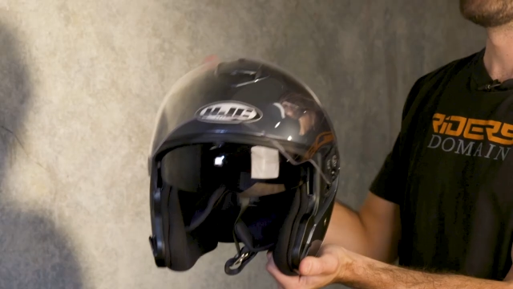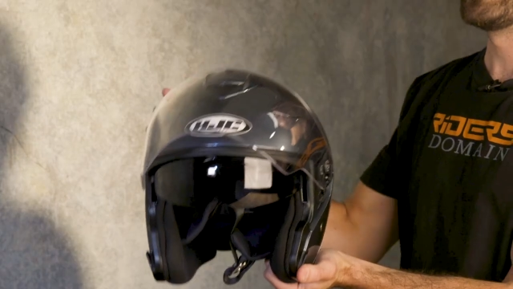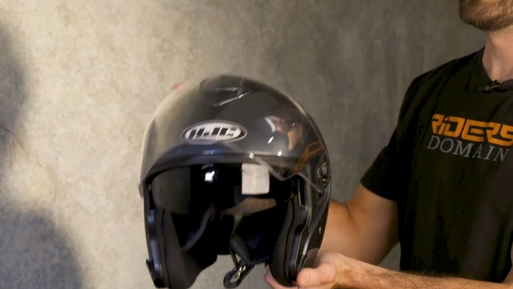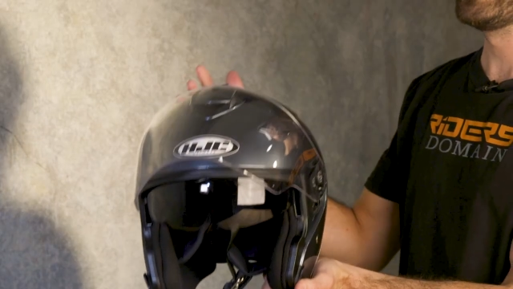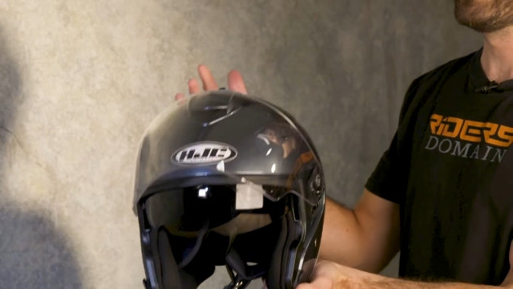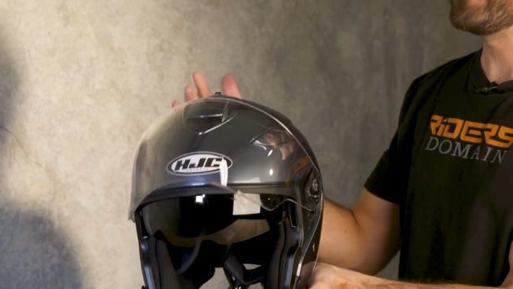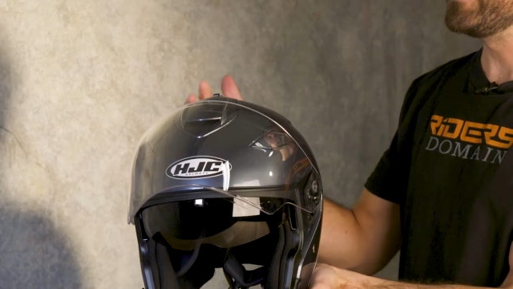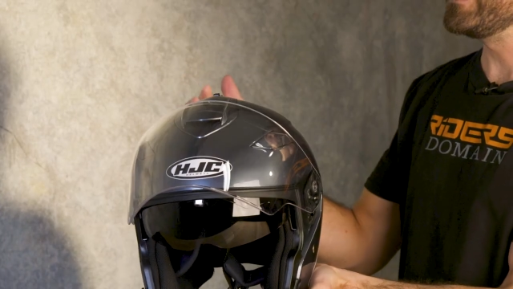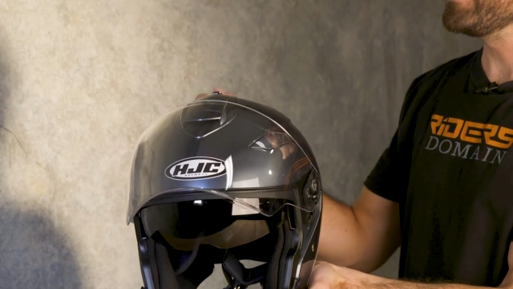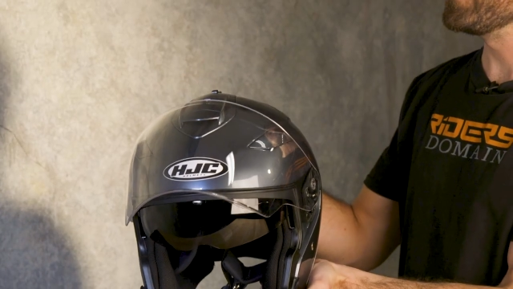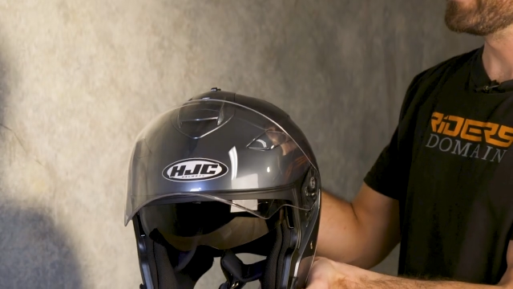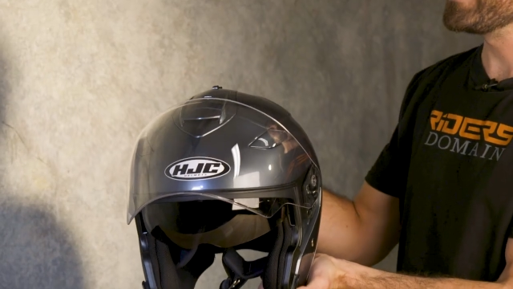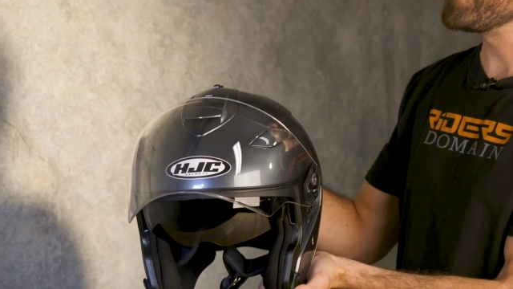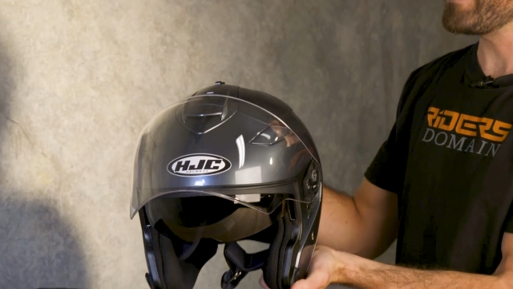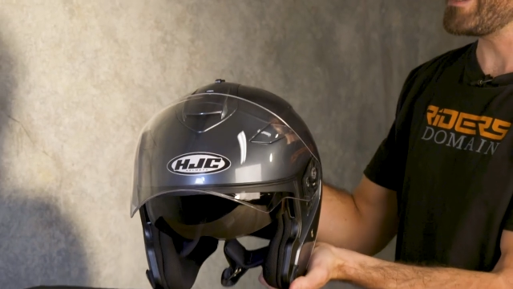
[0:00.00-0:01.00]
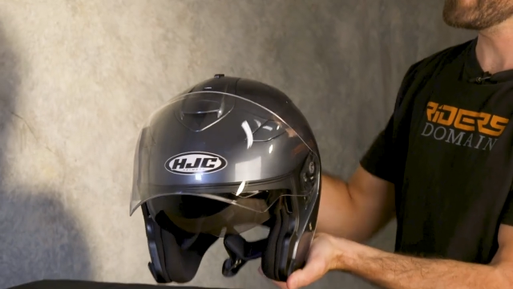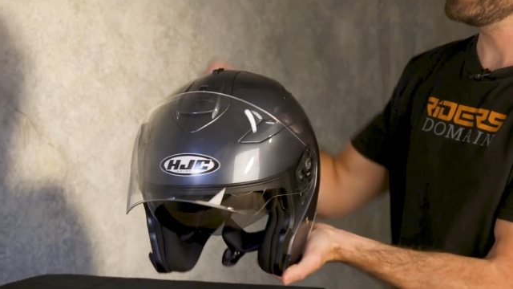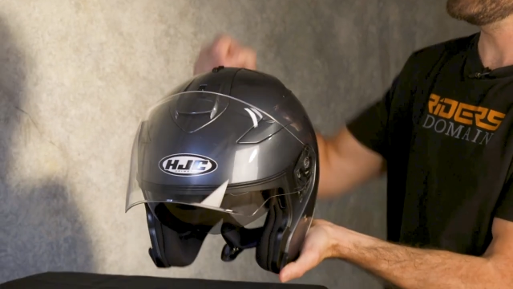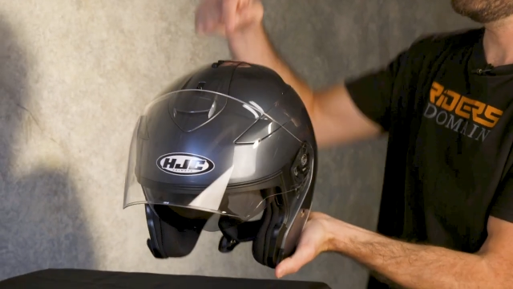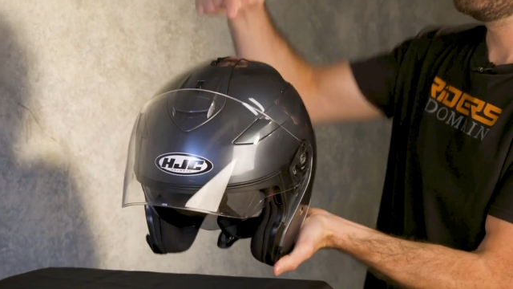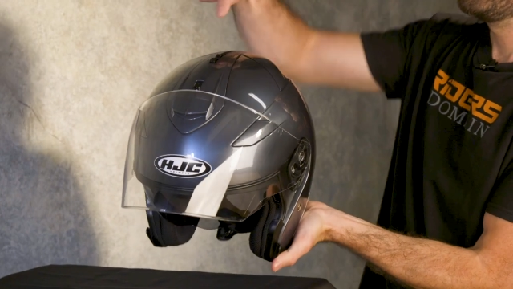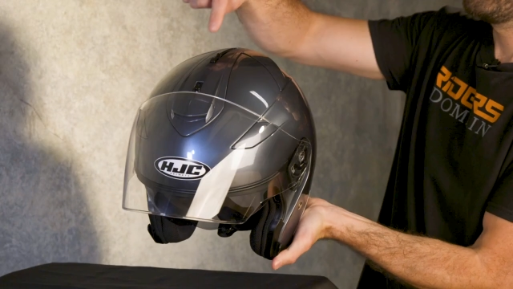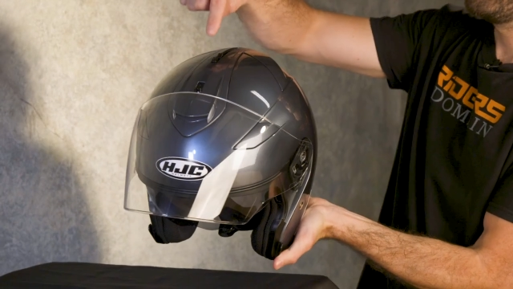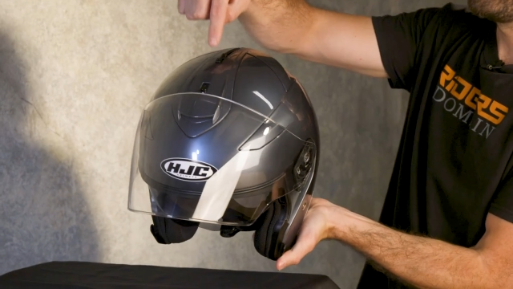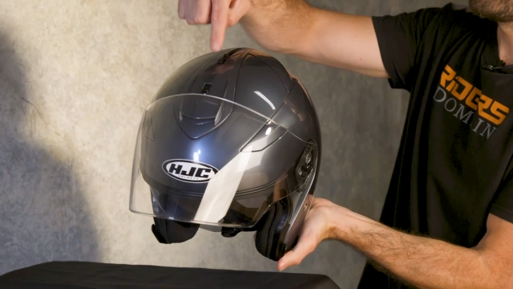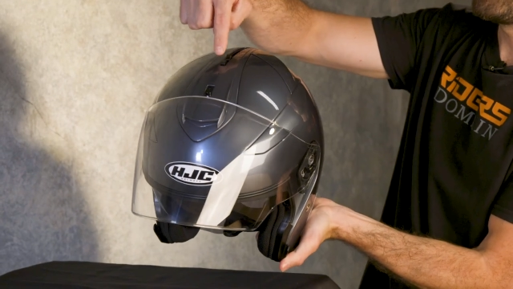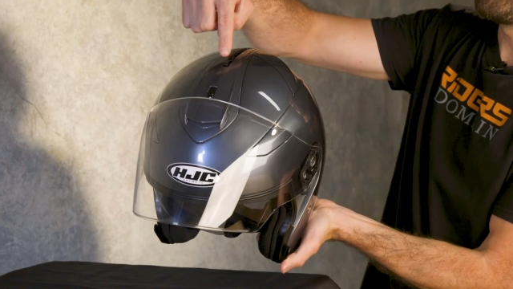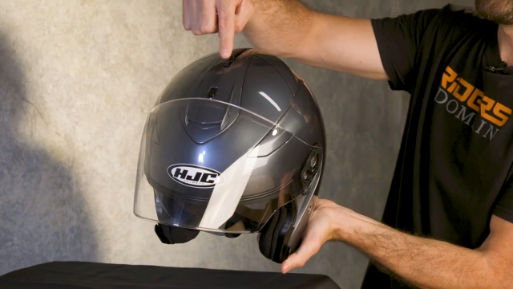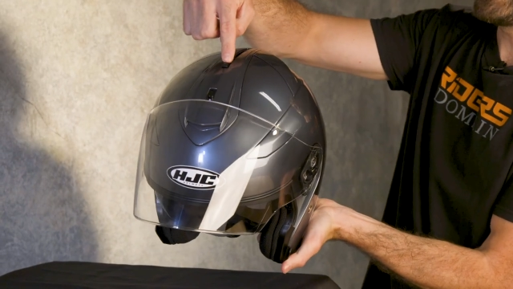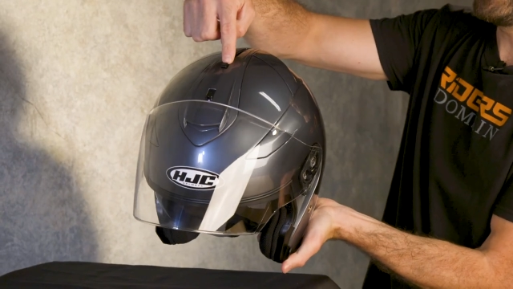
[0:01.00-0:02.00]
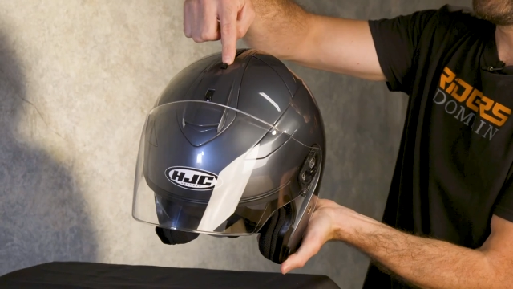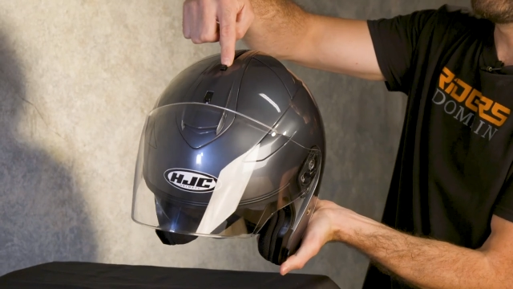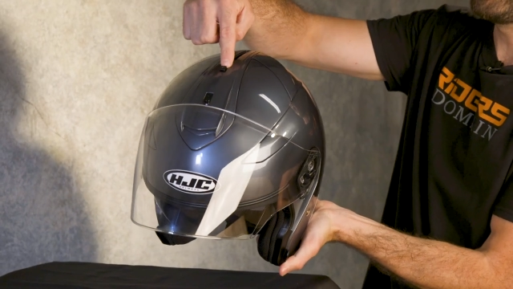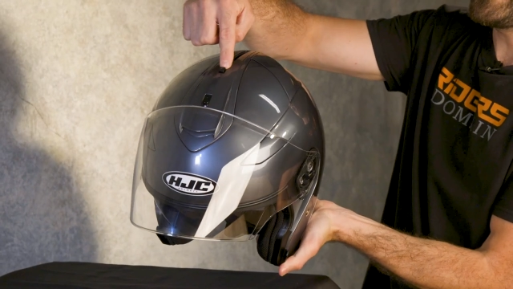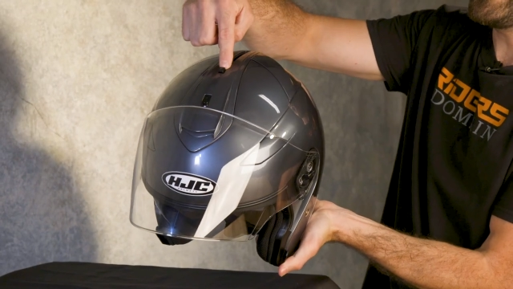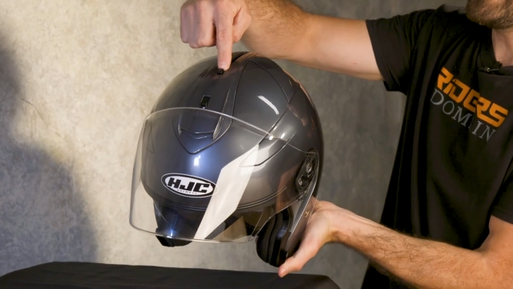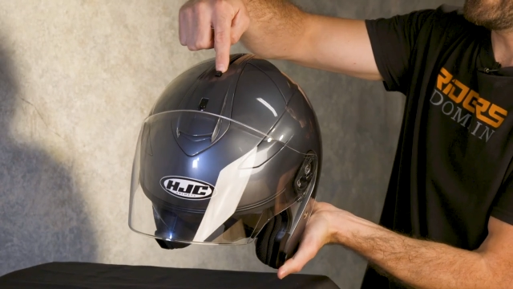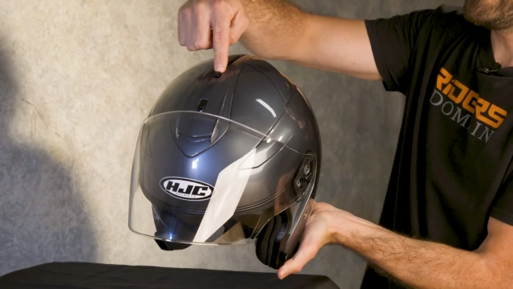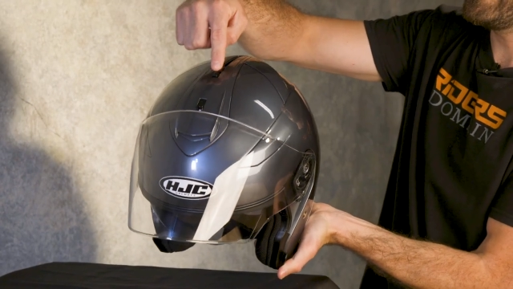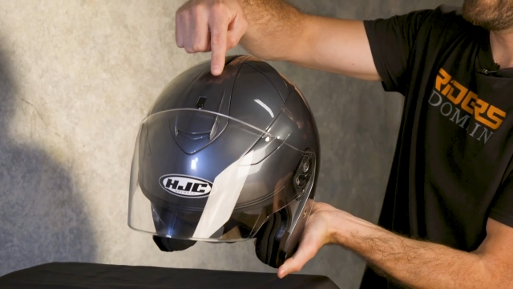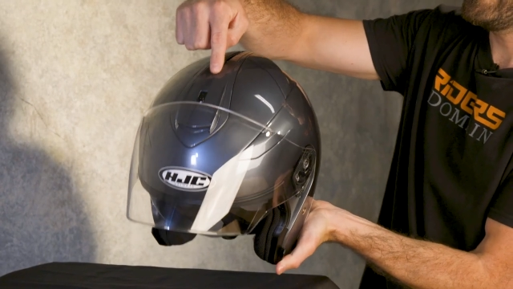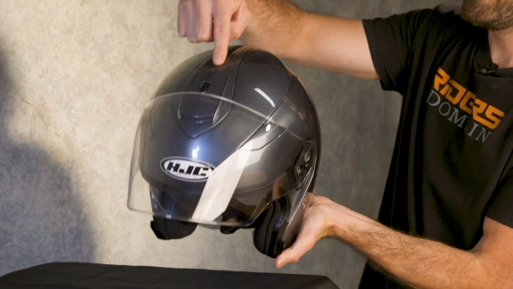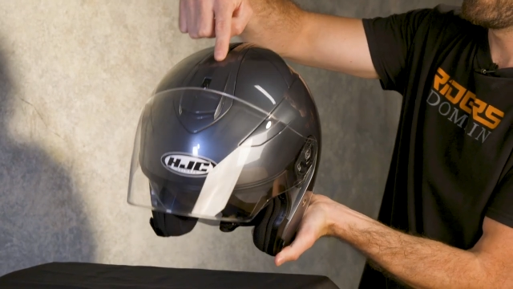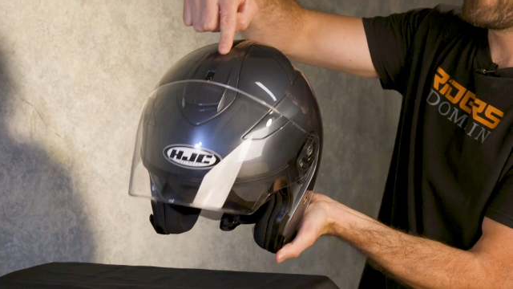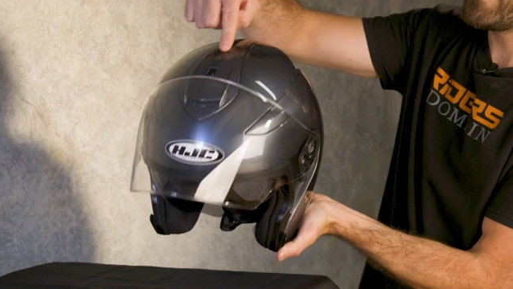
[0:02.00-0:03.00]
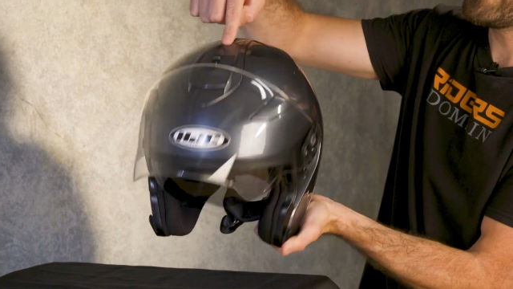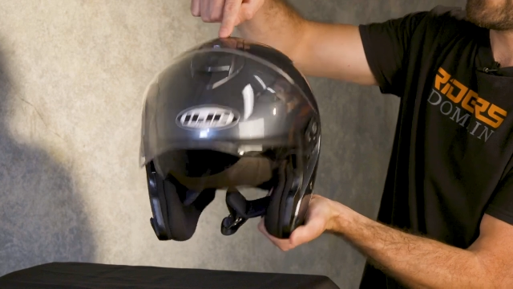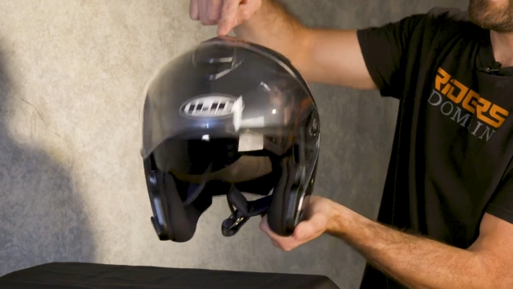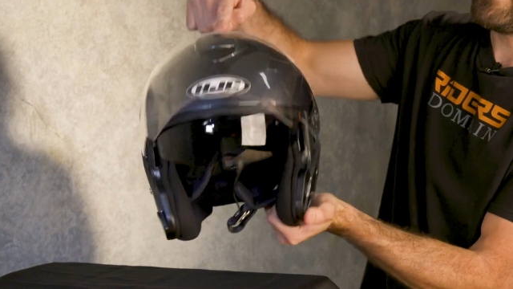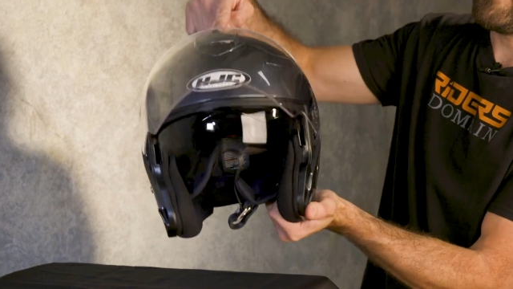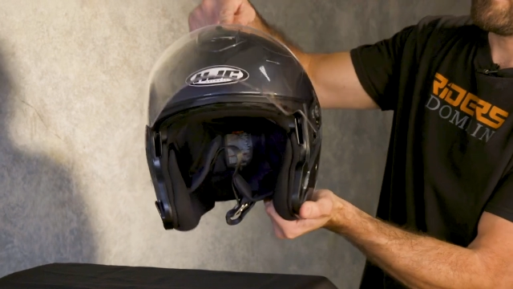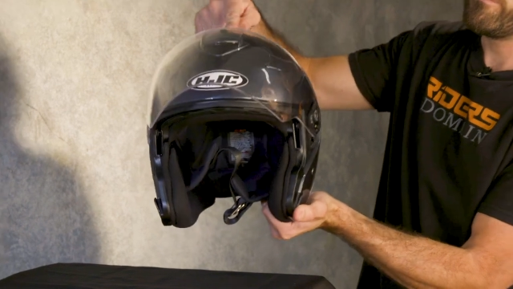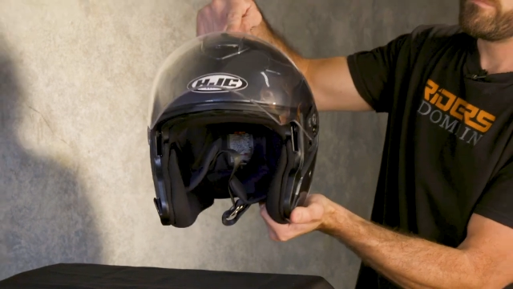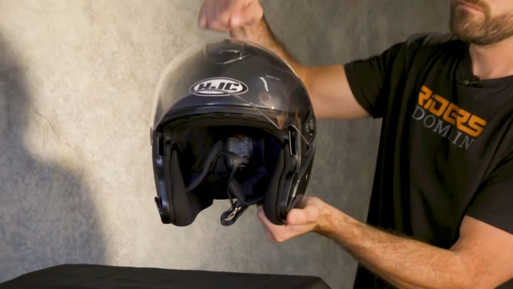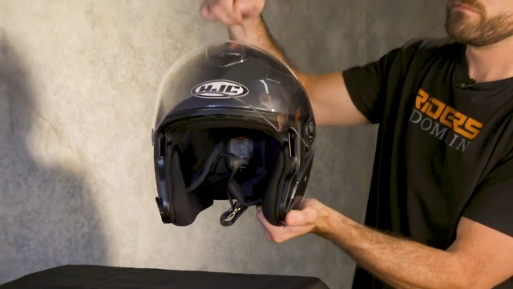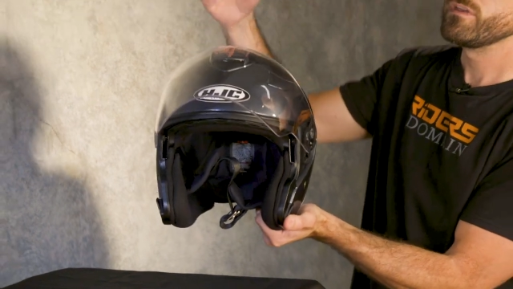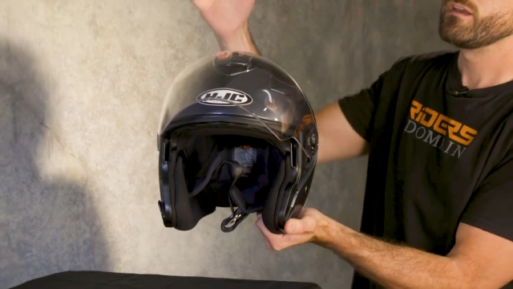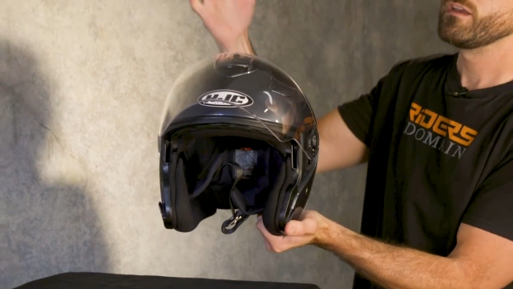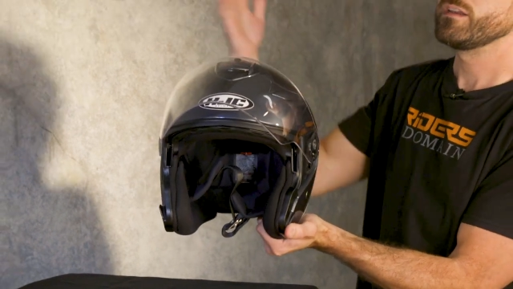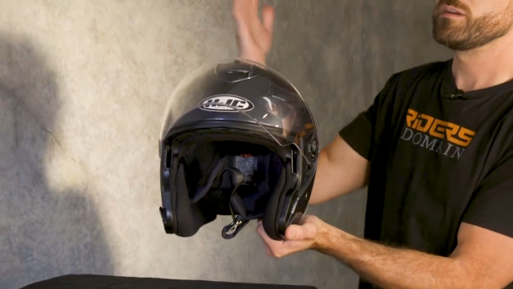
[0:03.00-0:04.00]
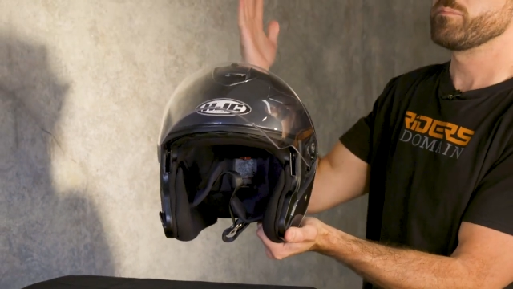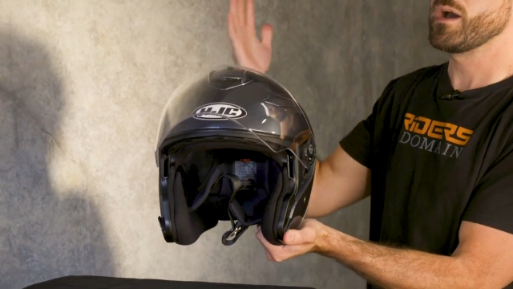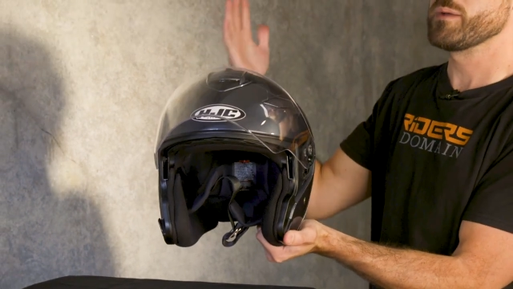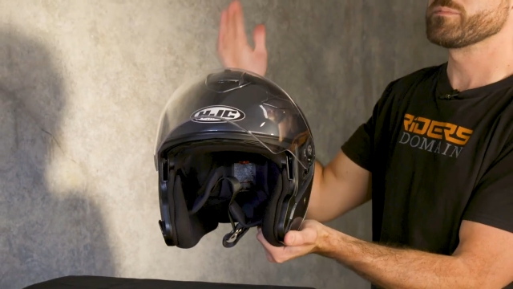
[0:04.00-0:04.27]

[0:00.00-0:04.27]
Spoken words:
[unreadable: no face in view]